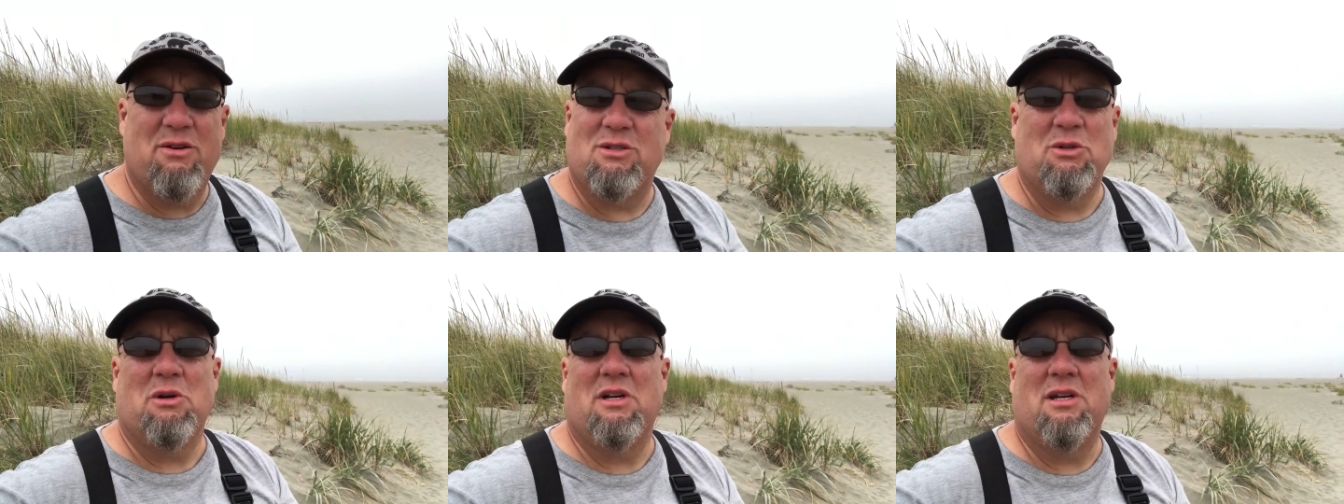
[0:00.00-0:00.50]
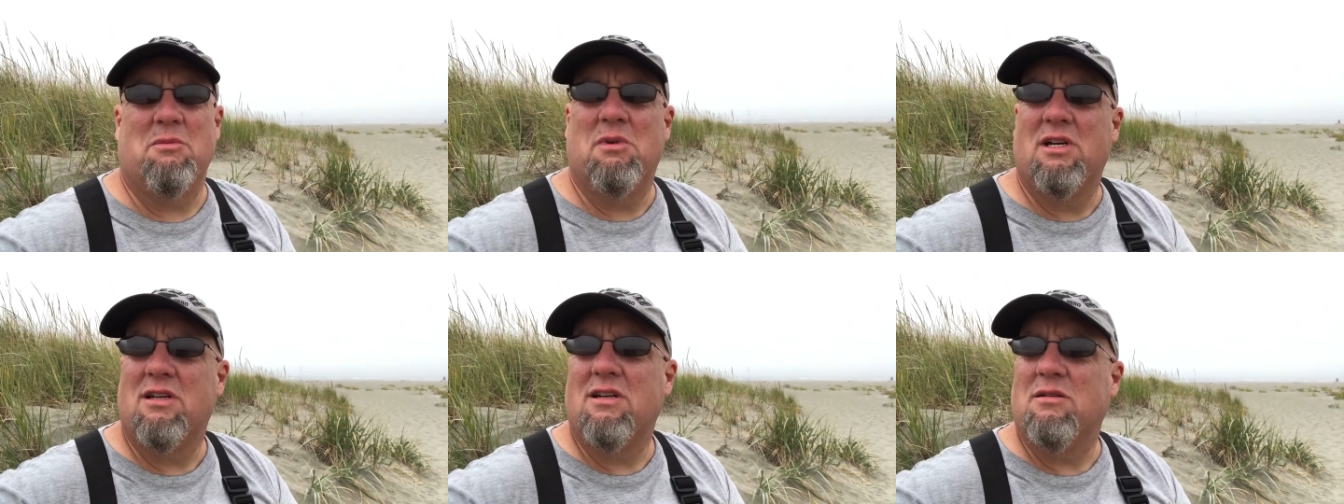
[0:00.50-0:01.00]
was doing them
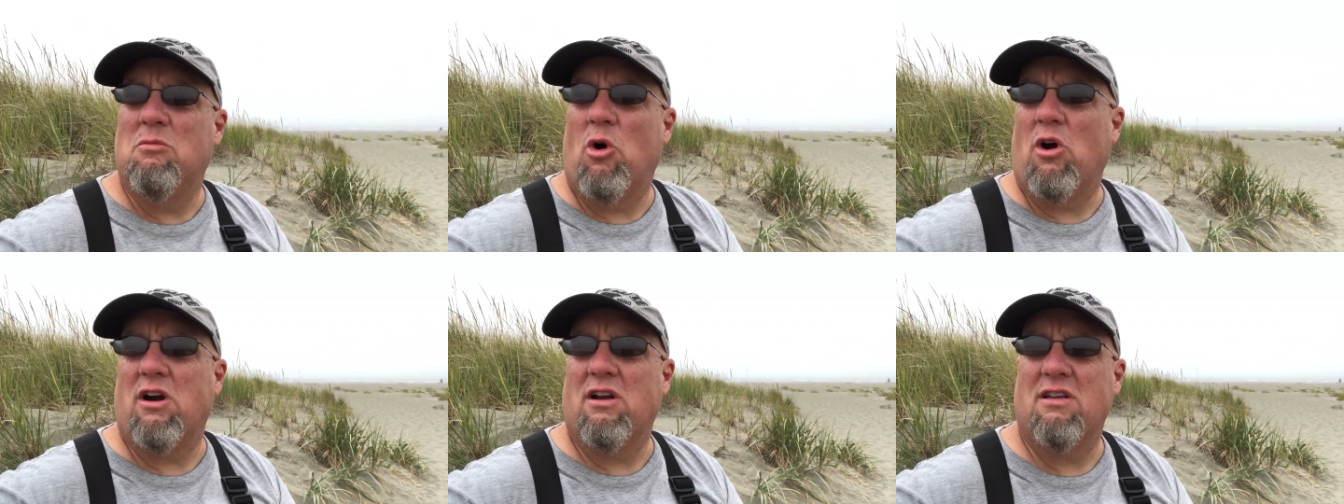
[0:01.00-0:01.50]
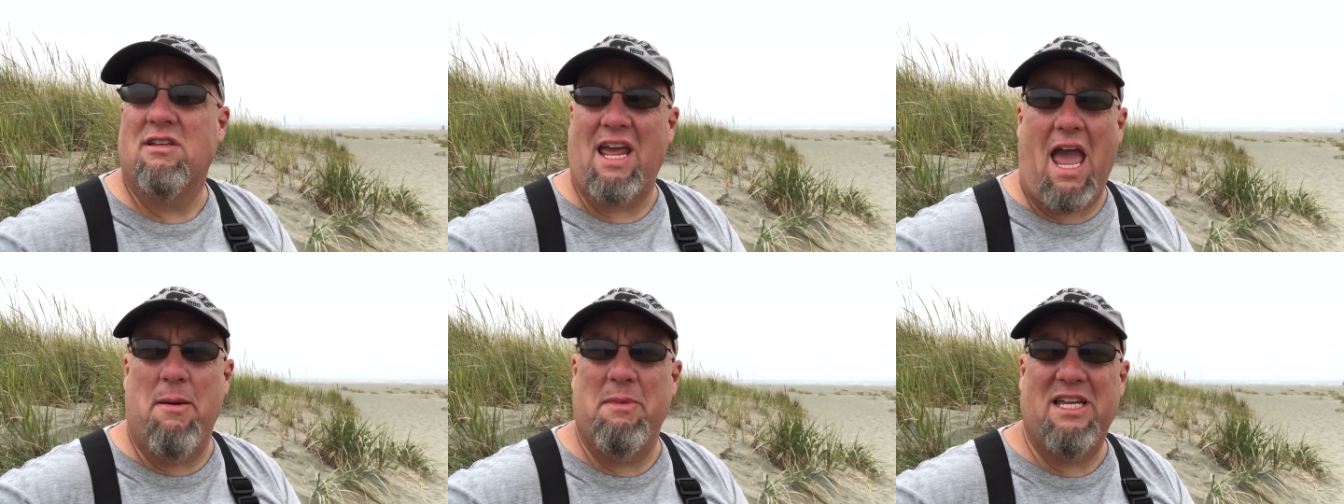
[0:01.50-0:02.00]
more
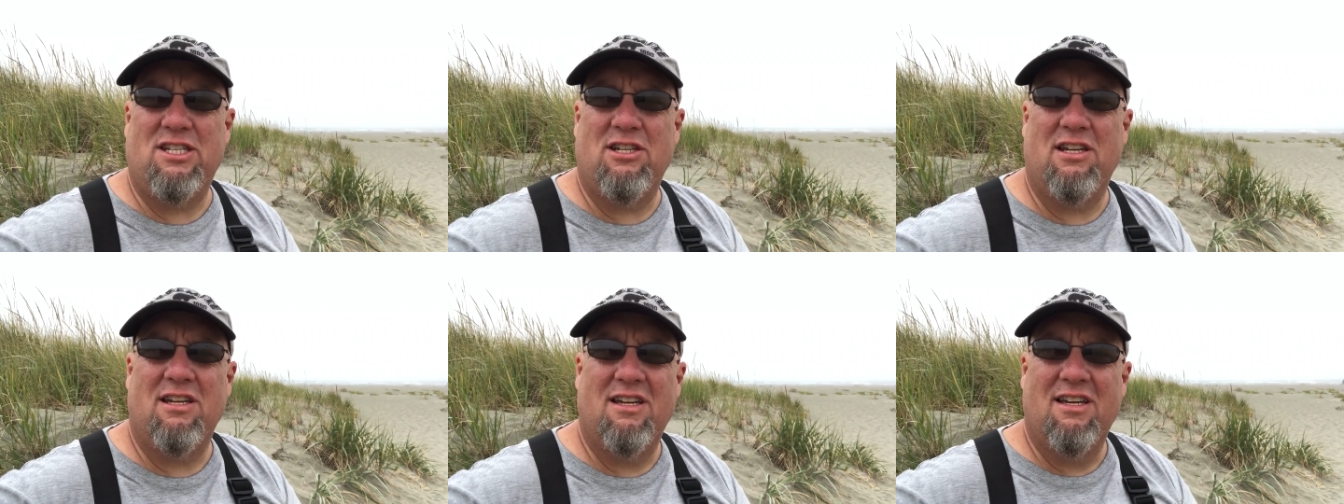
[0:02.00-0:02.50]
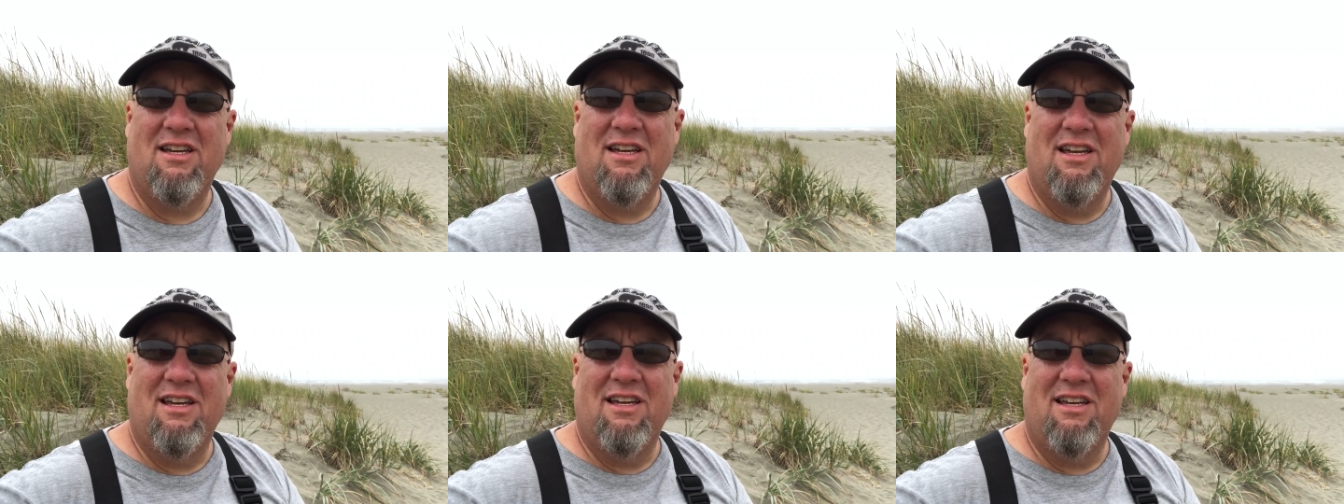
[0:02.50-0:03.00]
damage
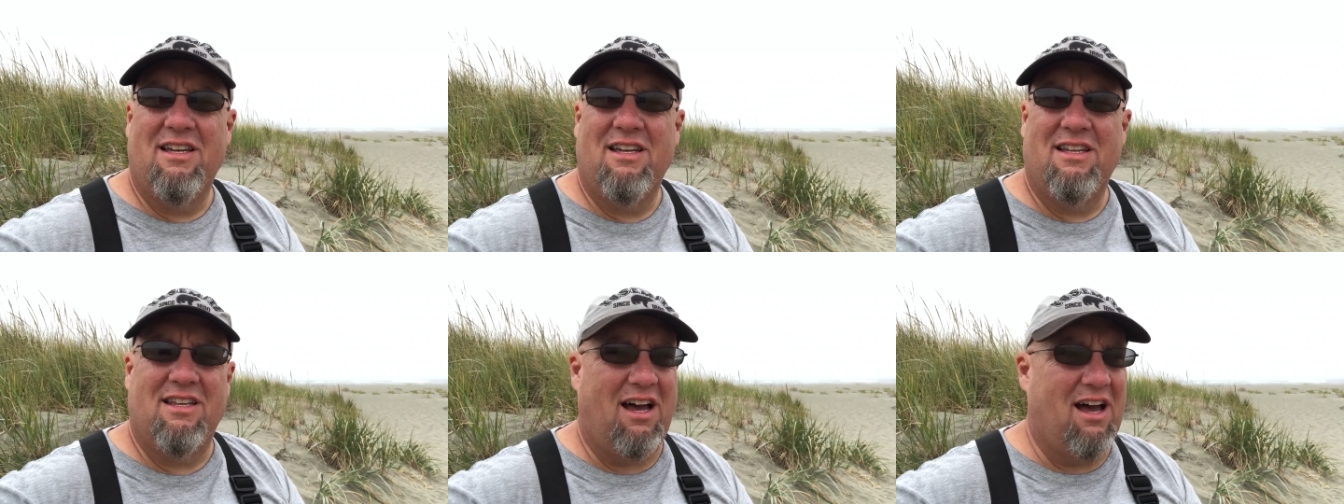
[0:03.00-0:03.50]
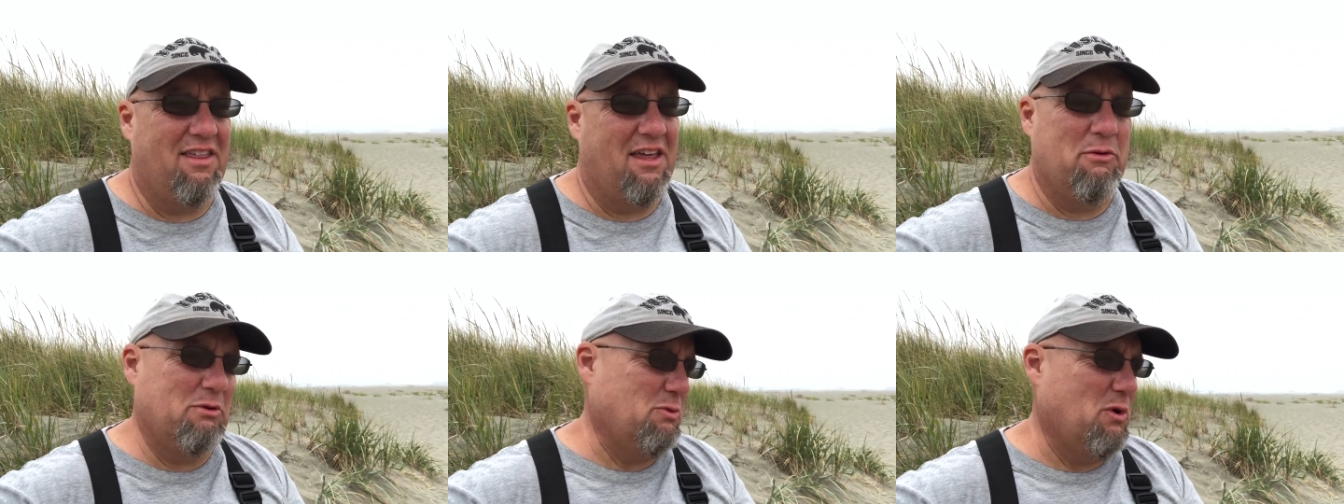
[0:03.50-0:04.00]
than
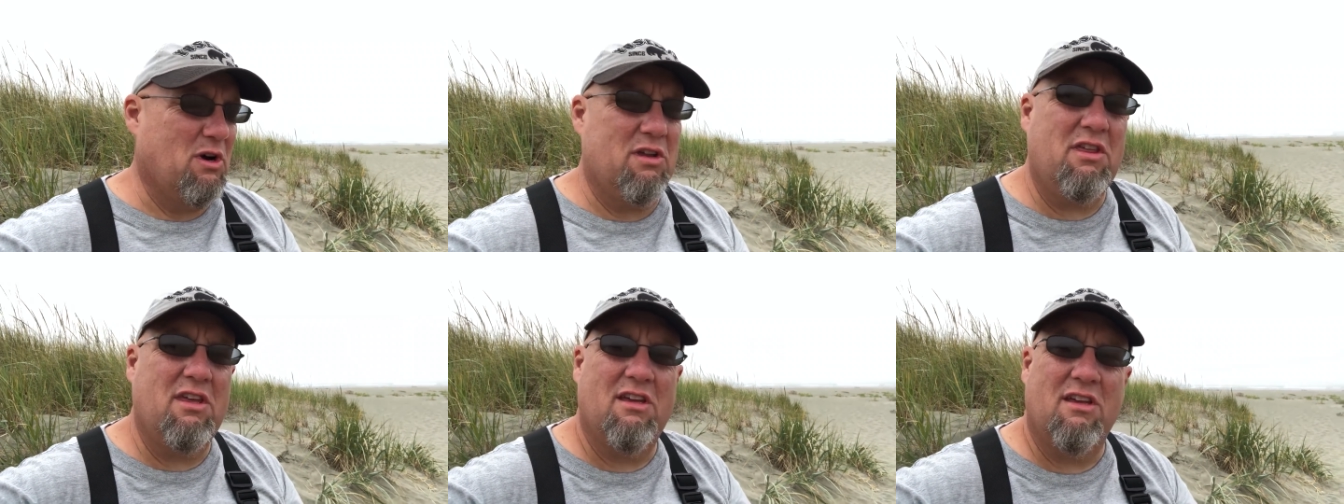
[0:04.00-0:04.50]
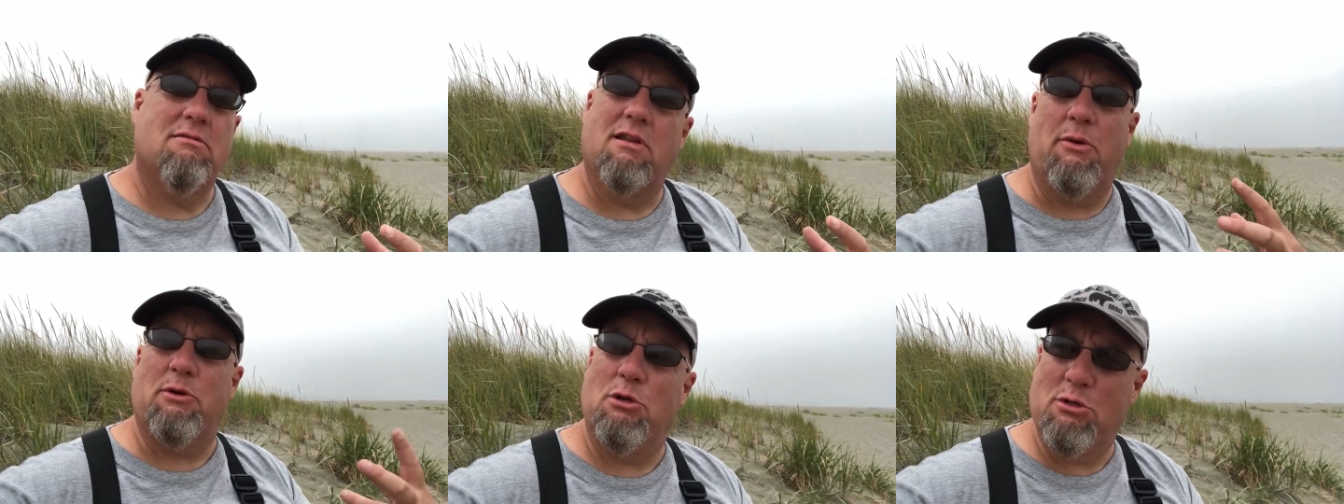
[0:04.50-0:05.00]
it was worth.
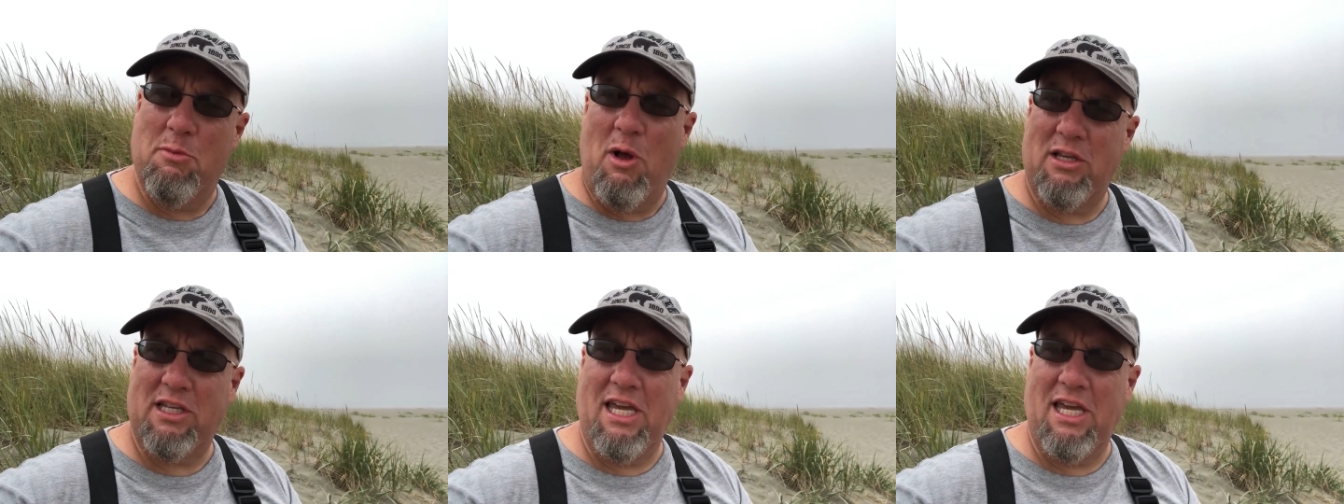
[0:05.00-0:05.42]
They were too small to